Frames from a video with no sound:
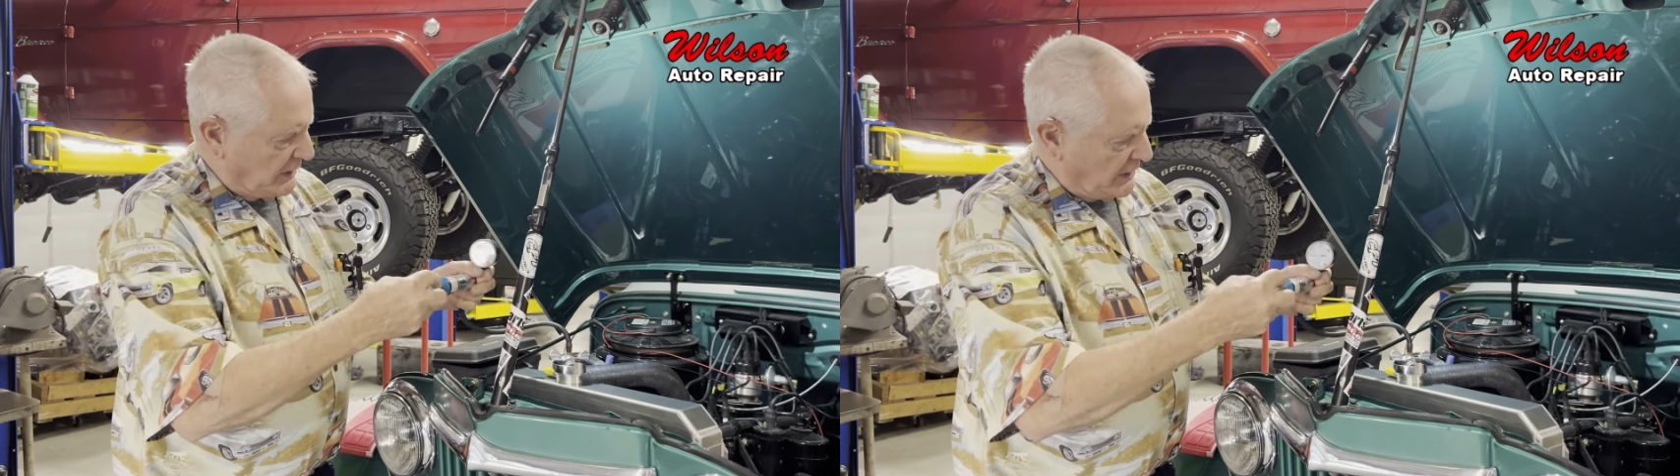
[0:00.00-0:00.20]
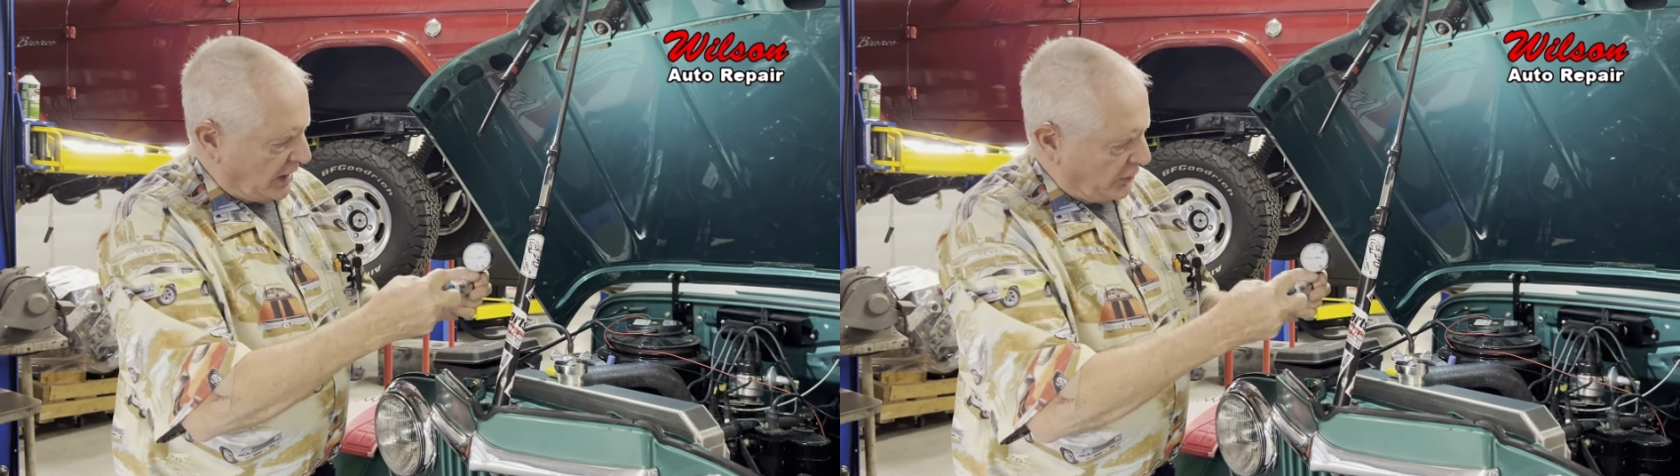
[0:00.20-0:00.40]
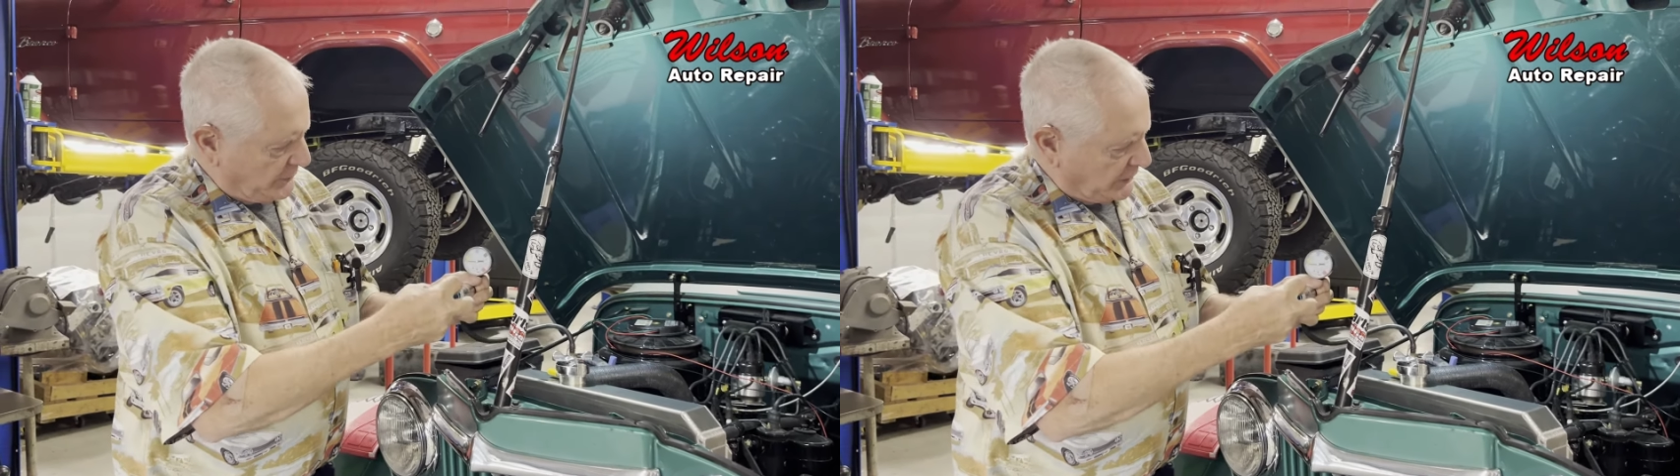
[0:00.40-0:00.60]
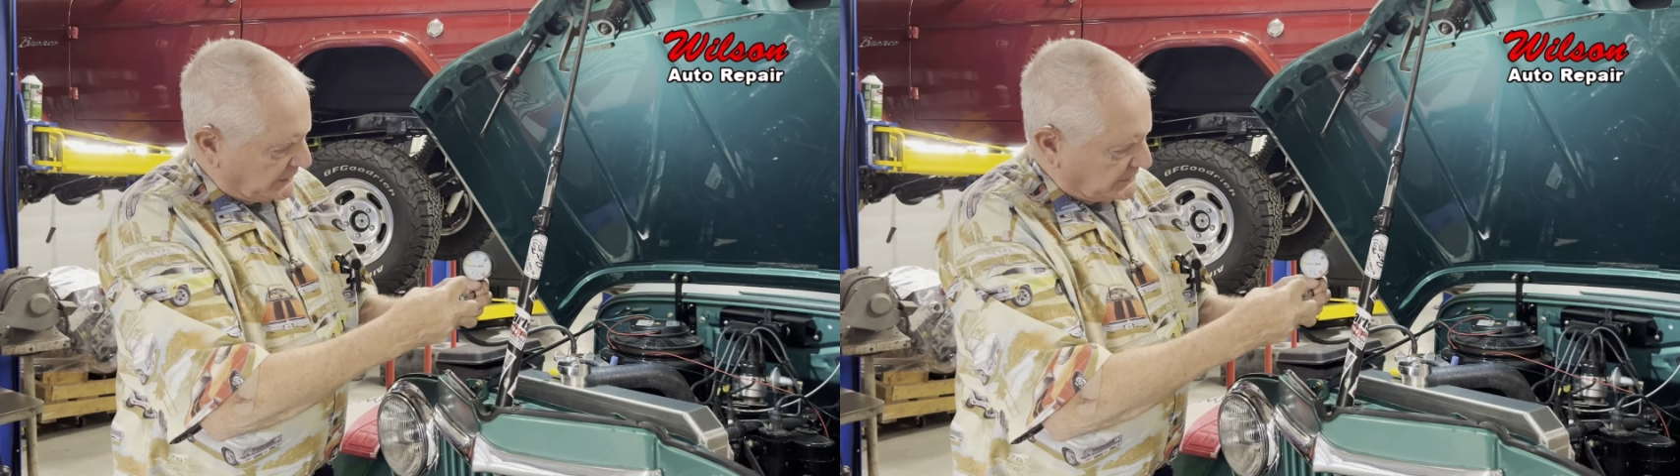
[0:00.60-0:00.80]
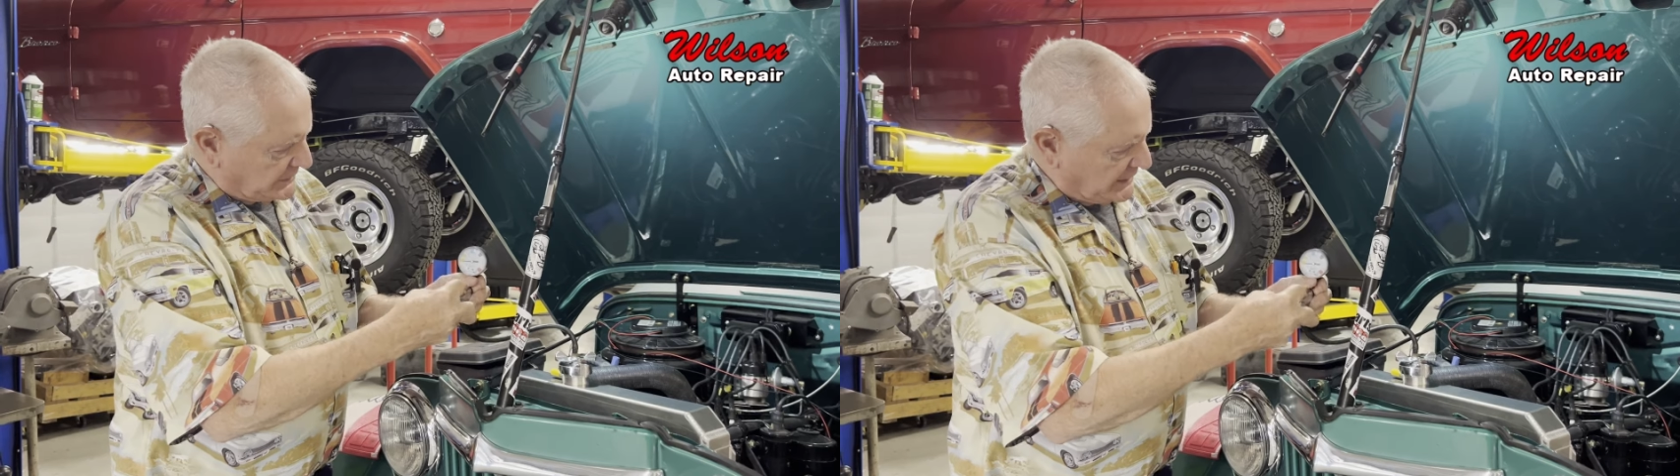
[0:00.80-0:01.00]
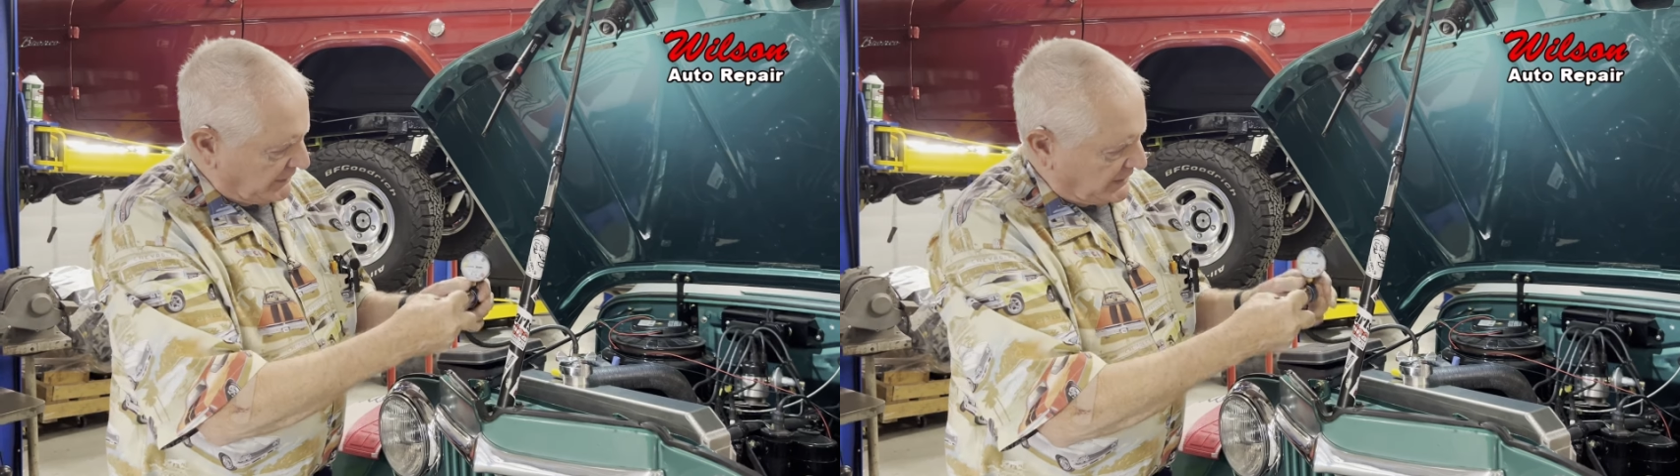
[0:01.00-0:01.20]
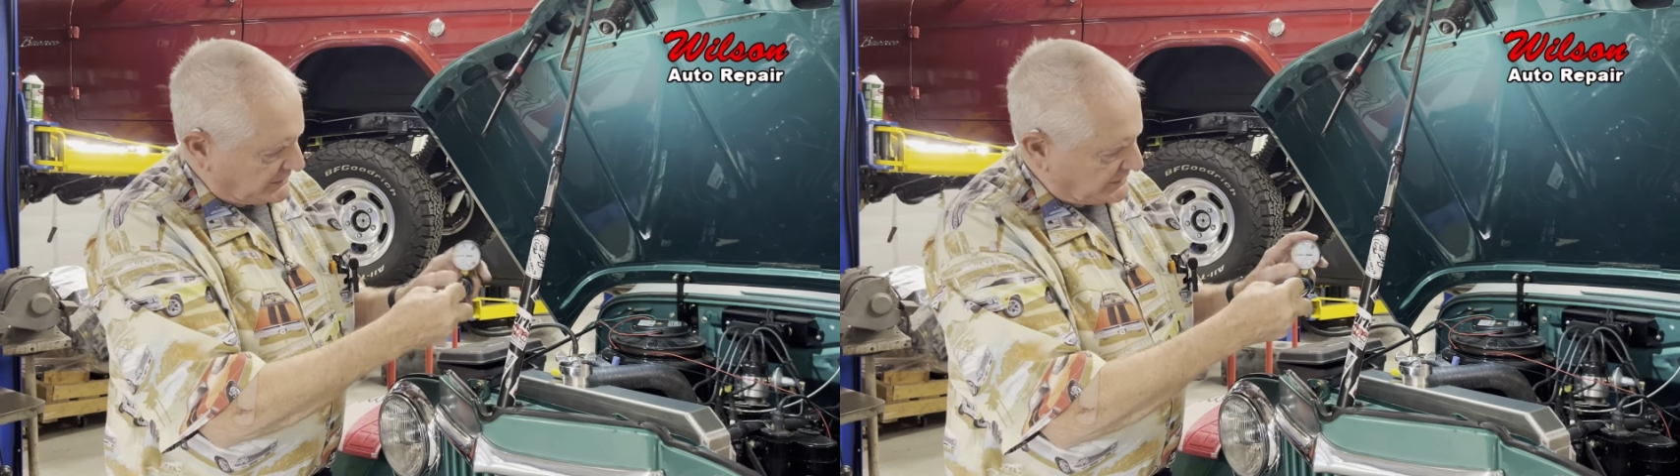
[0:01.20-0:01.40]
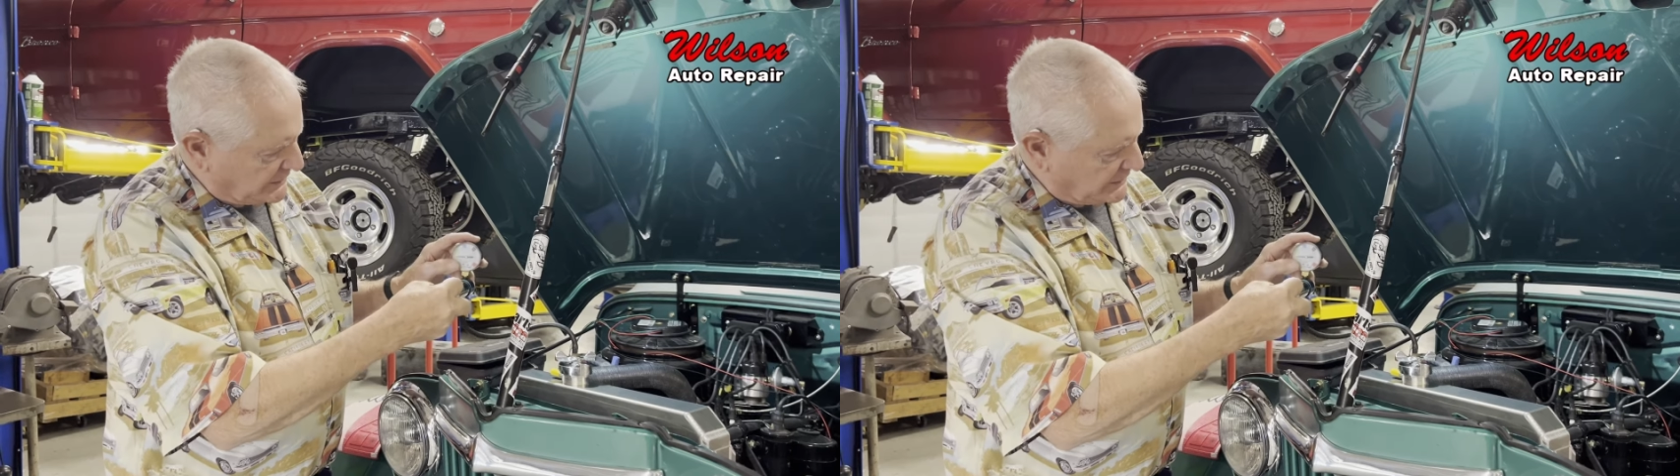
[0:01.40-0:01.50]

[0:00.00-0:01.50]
and I hope you can see this.